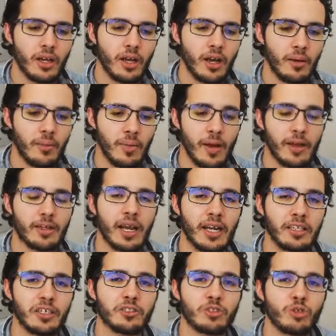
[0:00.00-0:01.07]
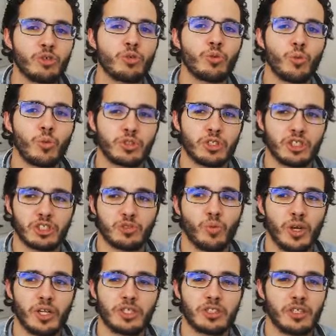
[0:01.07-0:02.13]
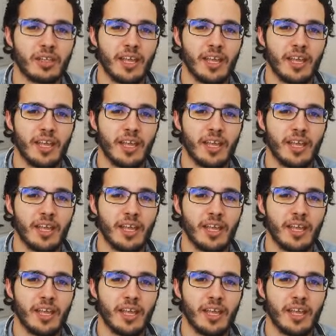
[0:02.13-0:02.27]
I kind of do just wish